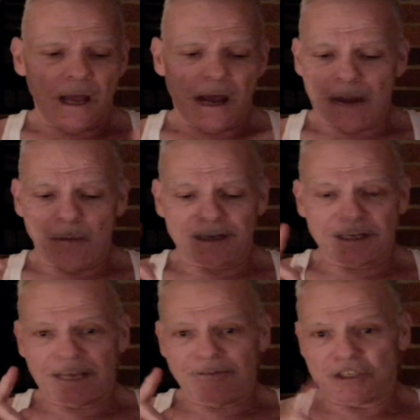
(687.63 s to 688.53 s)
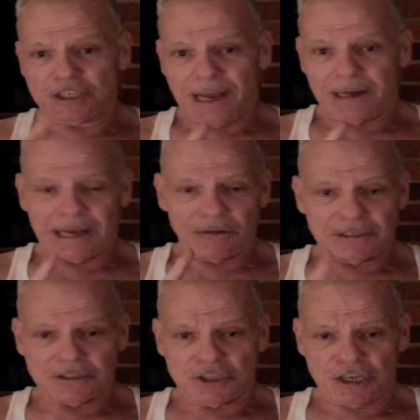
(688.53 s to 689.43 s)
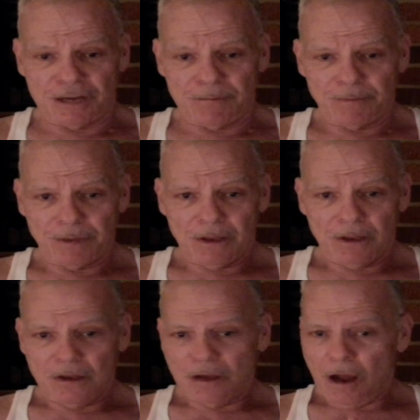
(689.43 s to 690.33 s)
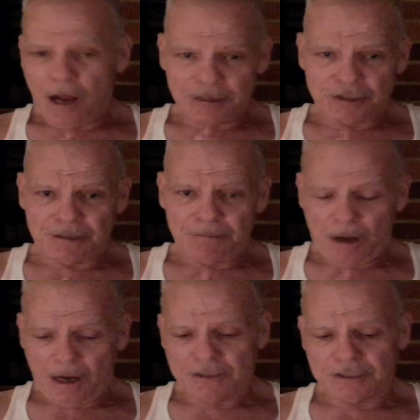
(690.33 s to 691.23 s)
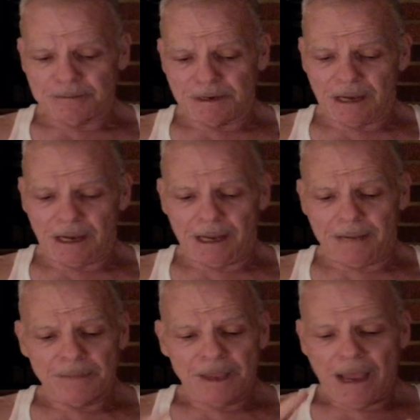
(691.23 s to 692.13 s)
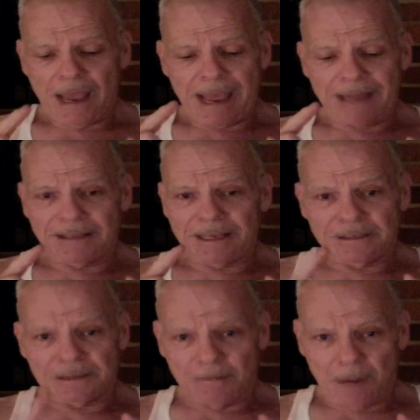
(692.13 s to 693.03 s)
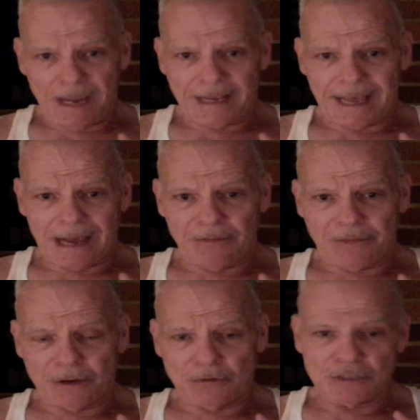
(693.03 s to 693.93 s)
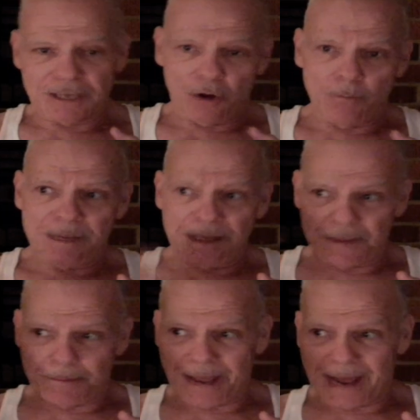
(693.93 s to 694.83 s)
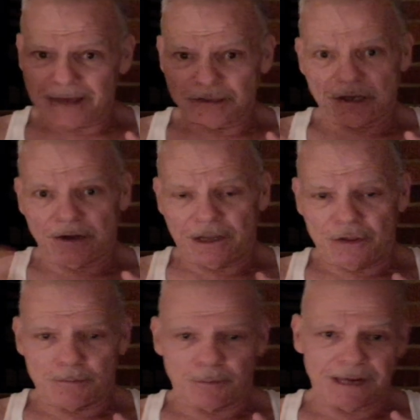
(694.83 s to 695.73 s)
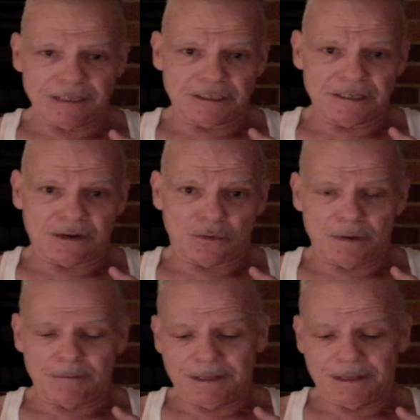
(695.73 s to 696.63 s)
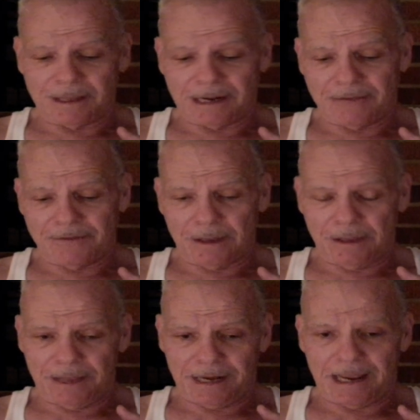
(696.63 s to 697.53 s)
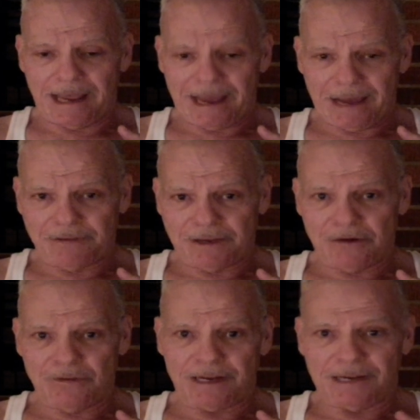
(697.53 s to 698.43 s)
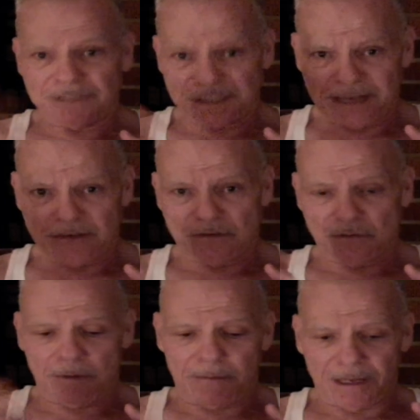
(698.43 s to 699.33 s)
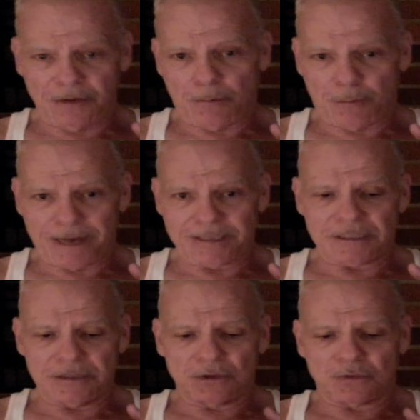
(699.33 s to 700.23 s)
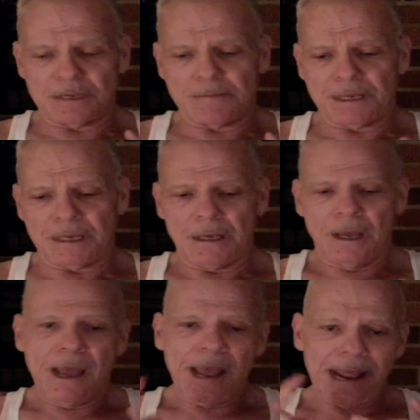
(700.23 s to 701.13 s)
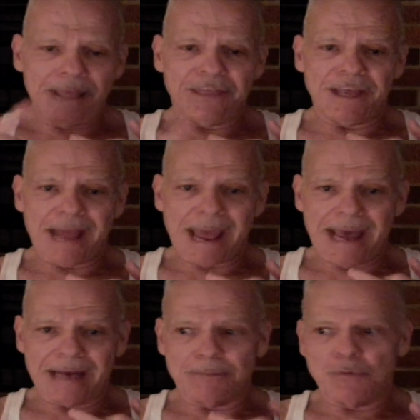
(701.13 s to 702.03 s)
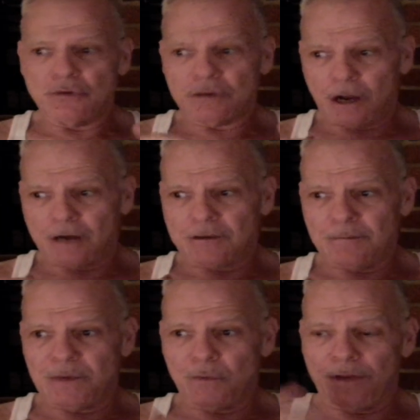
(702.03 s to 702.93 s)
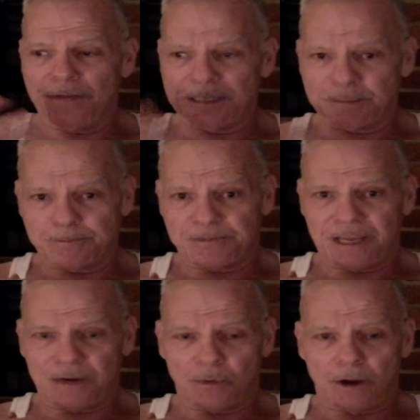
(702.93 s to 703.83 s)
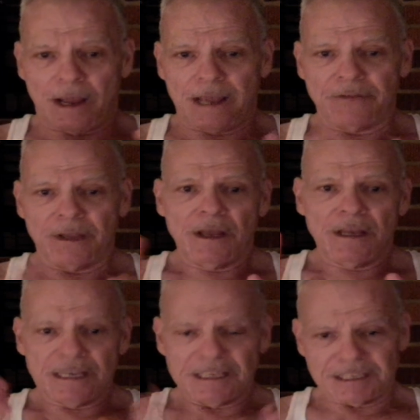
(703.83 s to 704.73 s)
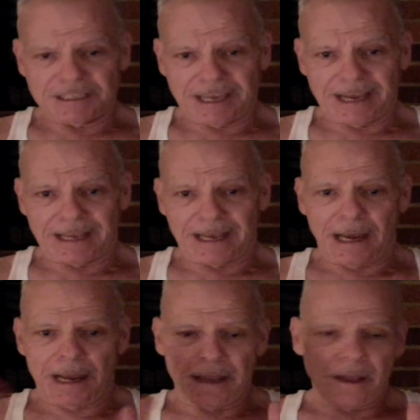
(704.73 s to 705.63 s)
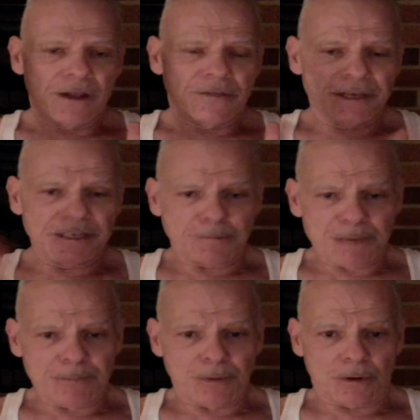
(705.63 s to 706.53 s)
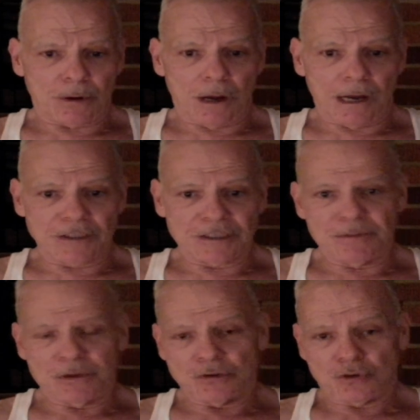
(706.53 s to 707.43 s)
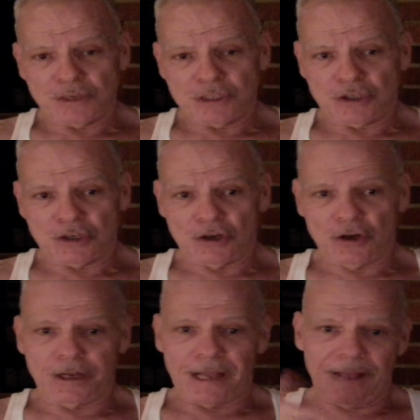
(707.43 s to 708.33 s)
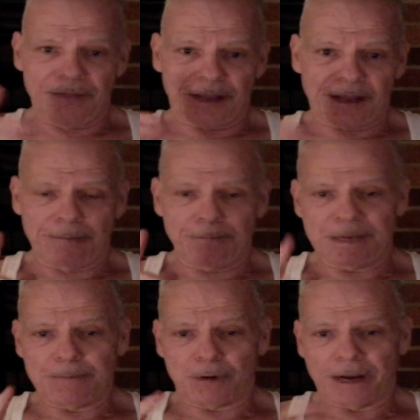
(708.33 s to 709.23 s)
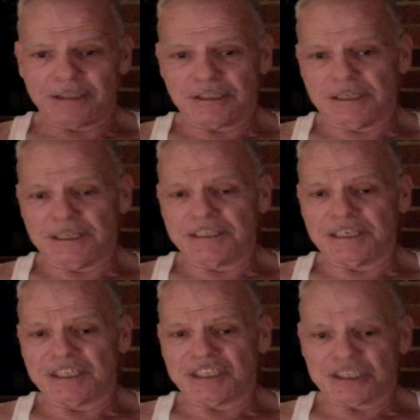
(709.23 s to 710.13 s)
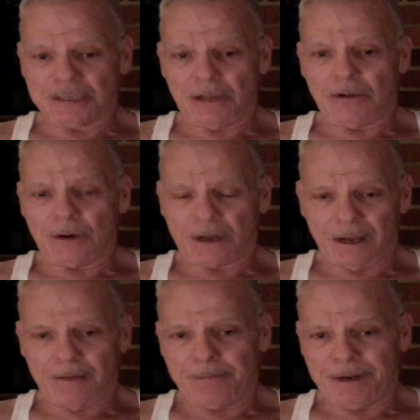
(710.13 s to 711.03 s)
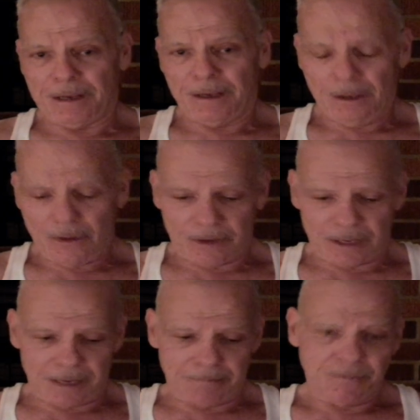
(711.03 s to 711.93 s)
I want to give a shout out to Jim. Awesome, awesome guy. And then to Mike out there, who's helped me in the past on other Bryston equipment that I have here that I've sent to him, a little Bryston 3B. And then Adam, who talked to me when this thing arrived. He's a tech guy. These people are awesome. They'll treat you good. And the company Bryston is a stellar company, okay?